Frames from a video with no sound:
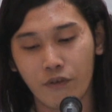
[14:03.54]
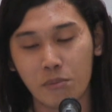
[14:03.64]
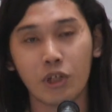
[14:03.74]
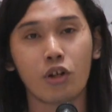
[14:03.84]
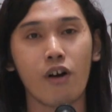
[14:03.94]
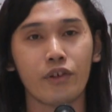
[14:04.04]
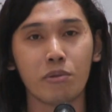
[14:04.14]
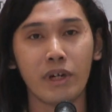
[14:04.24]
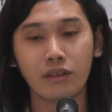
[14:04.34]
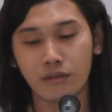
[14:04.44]
from the
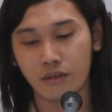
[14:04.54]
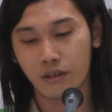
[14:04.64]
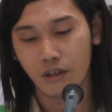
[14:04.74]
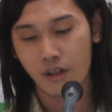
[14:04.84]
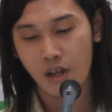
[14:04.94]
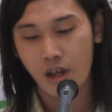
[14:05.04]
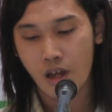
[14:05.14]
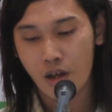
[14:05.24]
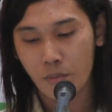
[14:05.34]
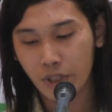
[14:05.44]
government,
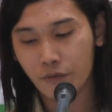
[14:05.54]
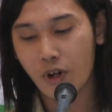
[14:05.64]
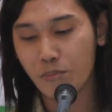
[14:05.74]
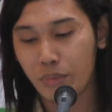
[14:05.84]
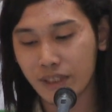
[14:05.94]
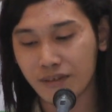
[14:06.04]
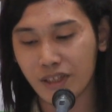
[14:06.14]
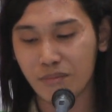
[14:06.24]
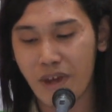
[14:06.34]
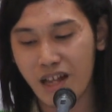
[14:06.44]
but from
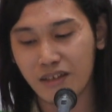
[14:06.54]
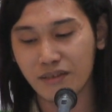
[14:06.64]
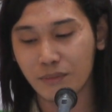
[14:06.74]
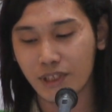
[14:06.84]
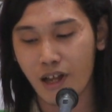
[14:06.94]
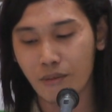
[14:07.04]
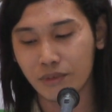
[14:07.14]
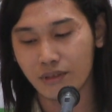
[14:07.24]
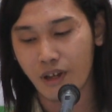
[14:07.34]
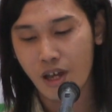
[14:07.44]
businessmen
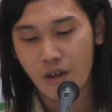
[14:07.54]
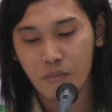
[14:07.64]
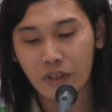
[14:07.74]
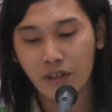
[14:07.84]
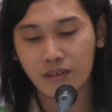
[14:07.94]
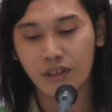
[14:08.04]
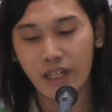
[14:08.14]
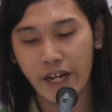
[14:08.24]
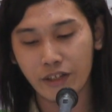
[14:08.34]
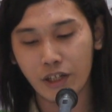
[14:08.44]
themselves because the
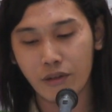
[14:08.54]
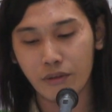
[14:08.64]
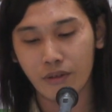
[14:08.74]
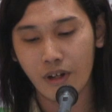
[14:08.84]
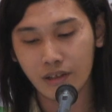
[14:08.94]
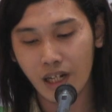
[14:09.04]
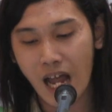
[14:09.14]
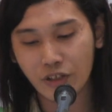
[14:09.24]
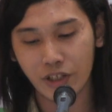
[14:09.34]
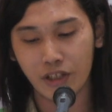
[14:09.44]

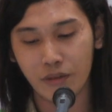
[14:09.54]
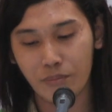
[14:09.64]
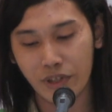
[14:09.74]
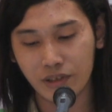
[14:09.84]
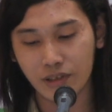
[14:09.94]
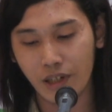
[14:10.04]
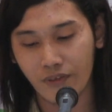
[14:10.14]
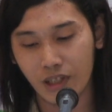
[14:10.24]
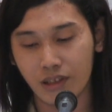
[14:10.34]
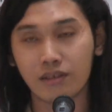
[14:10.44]
latter perceive
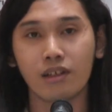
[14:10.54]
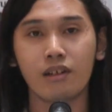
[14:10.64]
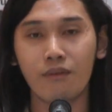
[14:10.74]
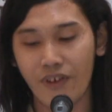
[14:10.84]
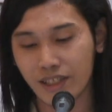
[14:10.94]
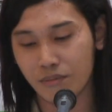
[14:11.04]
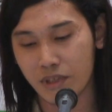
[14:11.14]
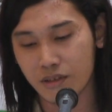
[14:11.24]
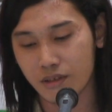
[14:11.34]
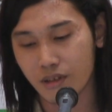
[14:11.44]
it as an
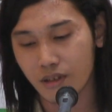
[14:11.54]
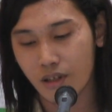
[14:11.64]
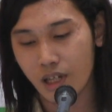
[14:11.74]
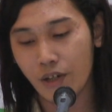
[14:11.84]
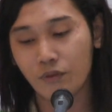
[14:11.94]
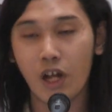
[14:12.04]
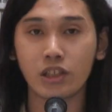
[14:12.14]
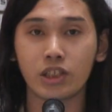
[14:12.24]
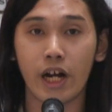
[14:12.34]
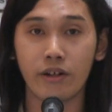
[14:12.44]
investment, if
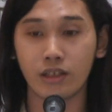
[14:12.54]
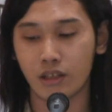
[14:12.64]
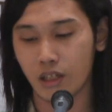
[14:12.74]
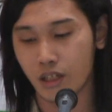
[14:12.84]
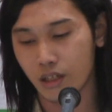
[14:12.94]
not charity.